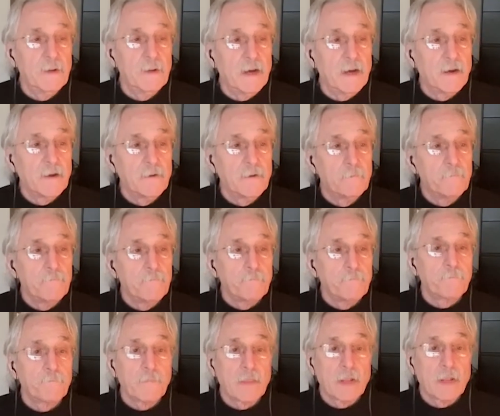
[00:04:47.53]

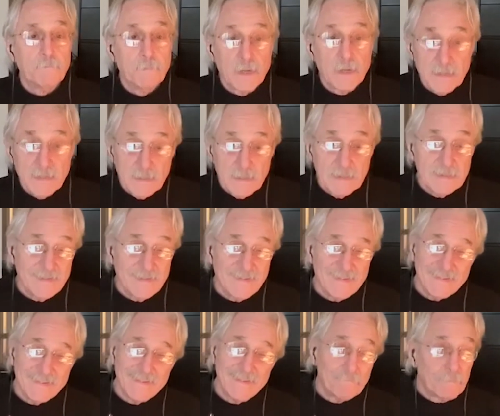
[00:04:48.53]
But
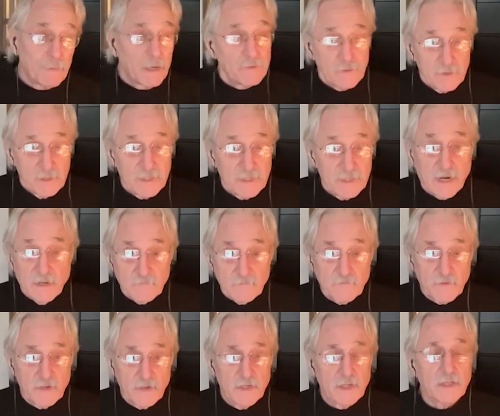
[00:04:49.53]
the boundaries aren't
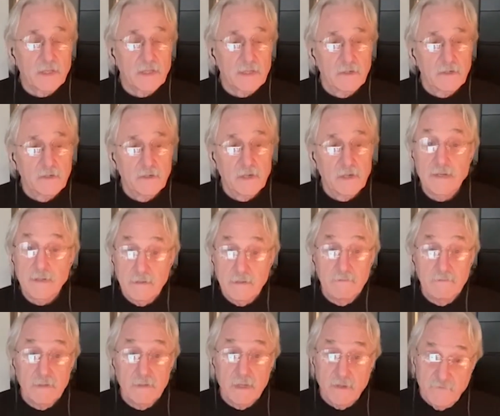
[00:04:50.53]
very clear.
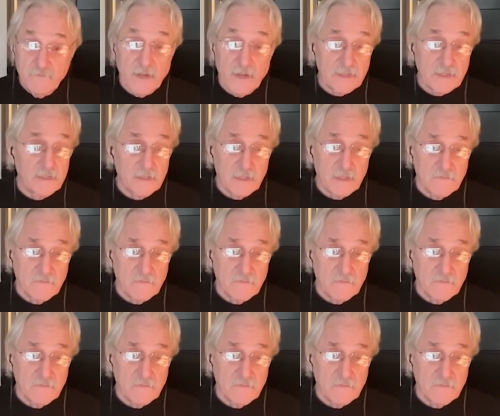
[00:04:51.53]
And in fact,